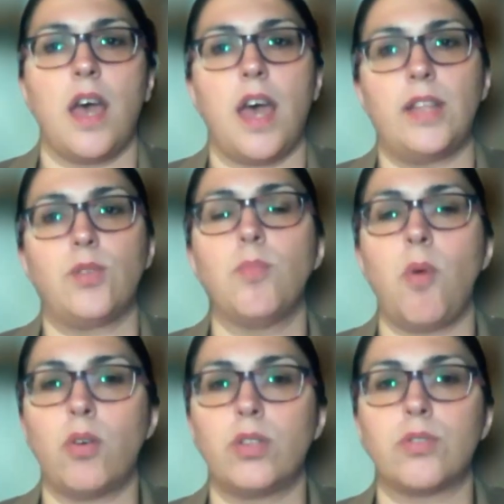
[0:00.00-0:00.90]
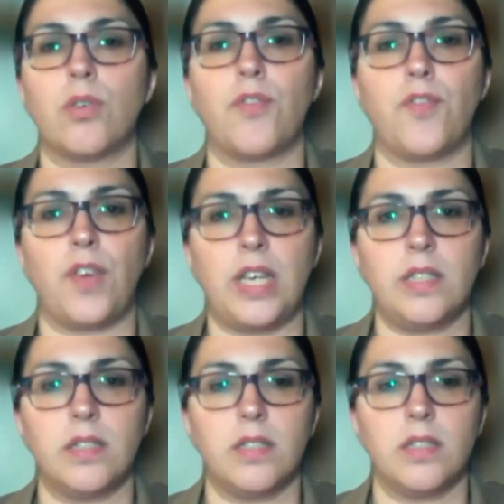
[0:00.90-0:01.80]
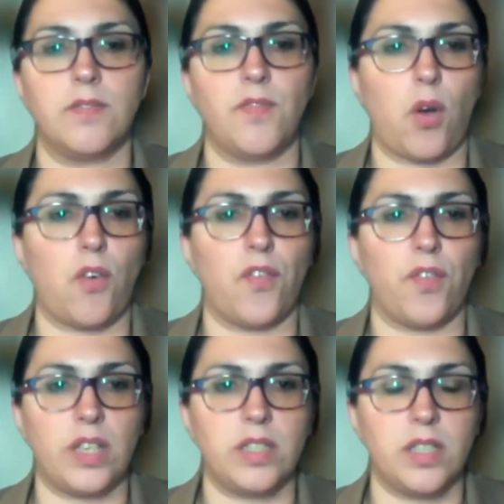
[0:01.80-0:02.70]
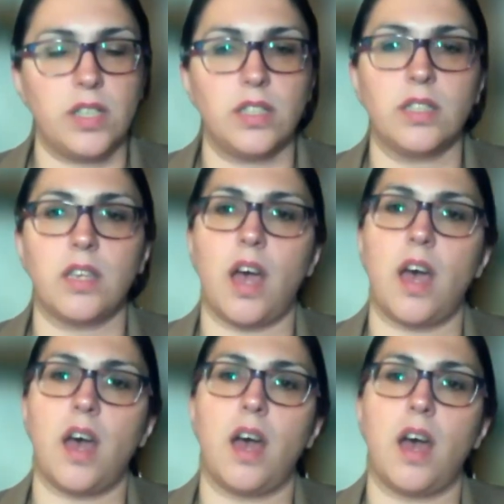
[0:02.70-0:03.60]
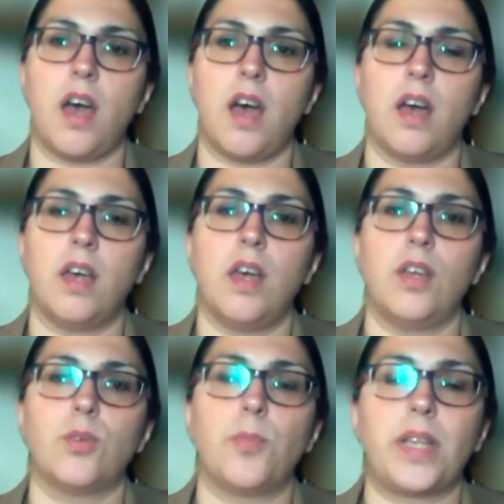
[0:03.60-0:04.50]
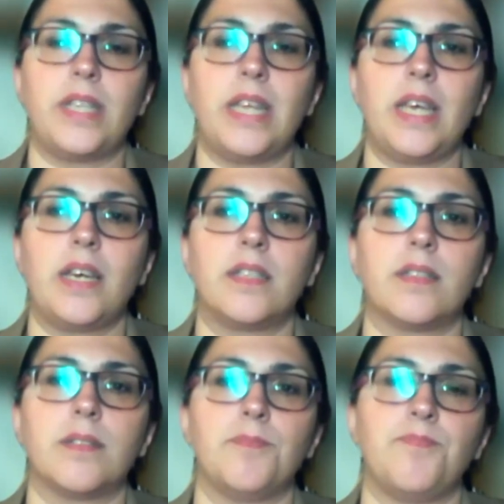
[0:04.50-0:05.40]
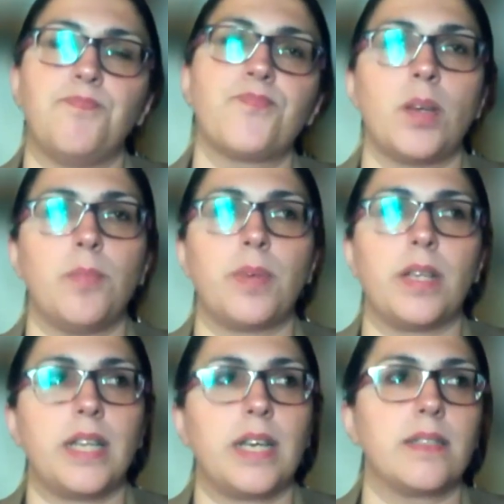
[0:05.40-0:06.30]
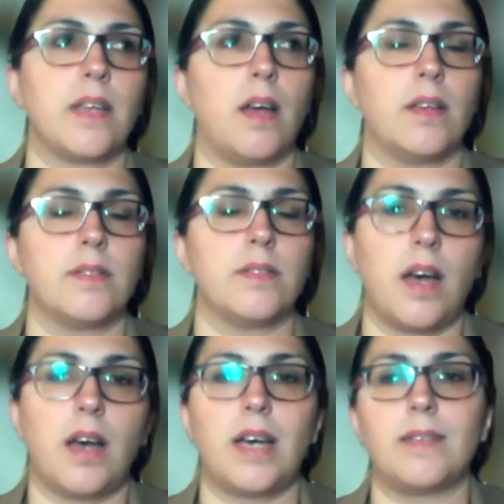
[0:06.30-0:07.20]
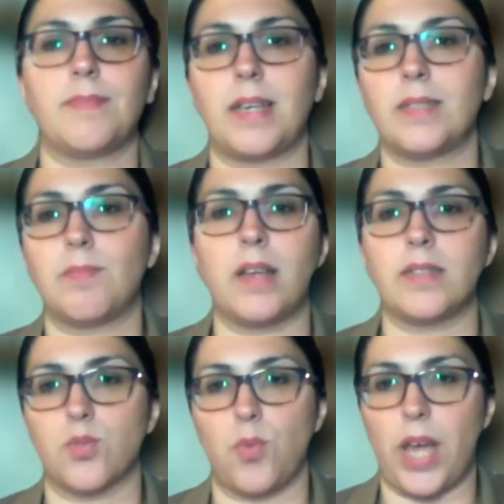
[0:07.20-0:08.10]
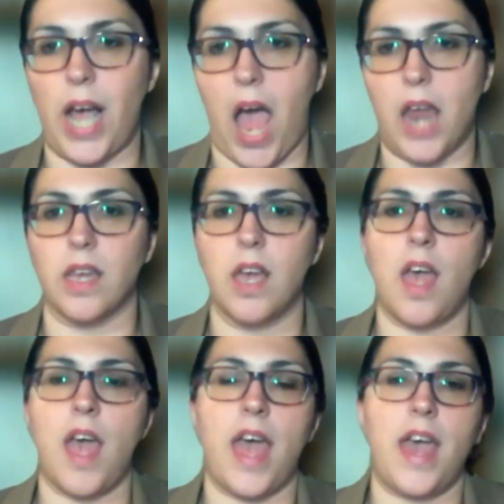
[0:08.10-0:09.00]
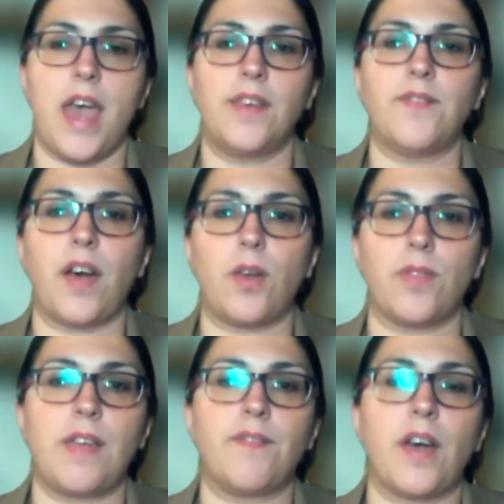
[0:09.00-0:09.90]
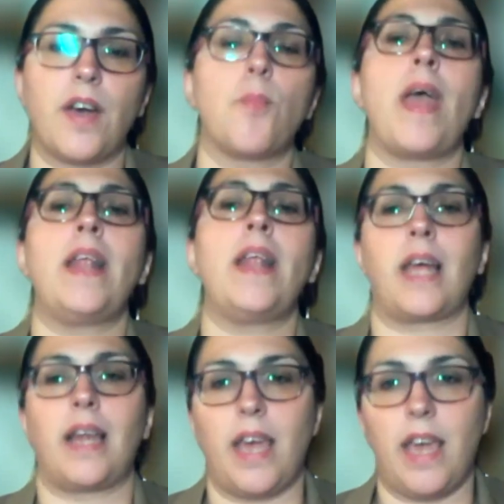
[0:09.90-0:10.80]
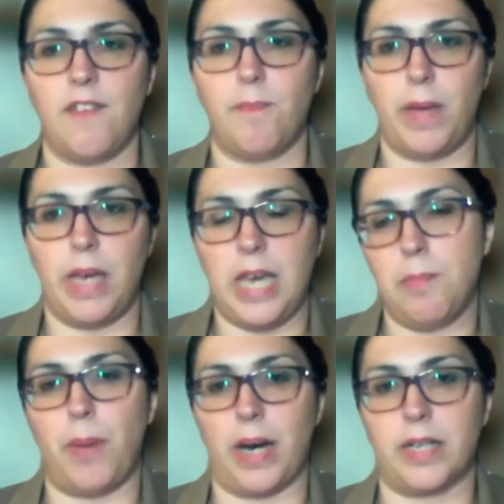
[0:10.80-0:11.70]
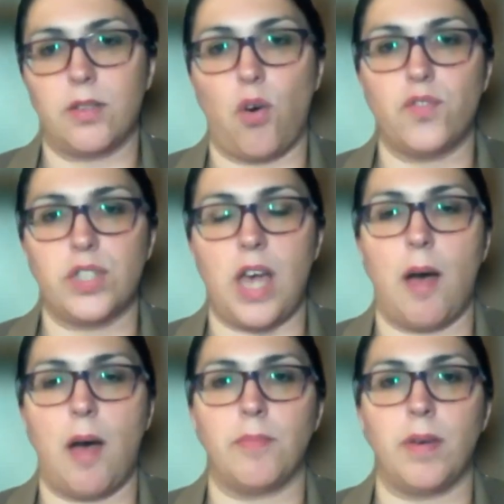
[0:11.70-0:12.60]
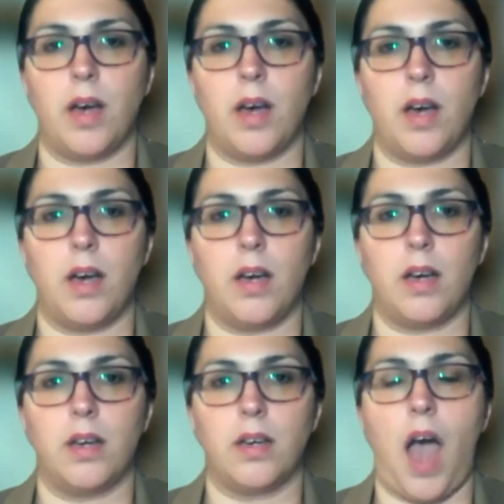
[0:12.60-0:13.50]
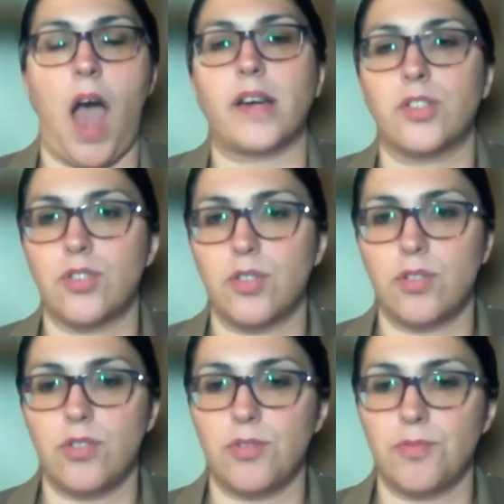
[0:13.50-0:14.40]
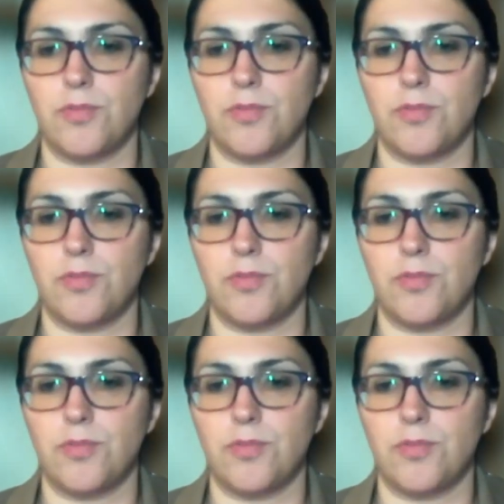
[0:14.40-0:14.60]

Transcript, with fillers: uh, to monitor faces, flock of faces, uh, to predict, predict uh, as much as we can envir- the environmental I- impact of some actions.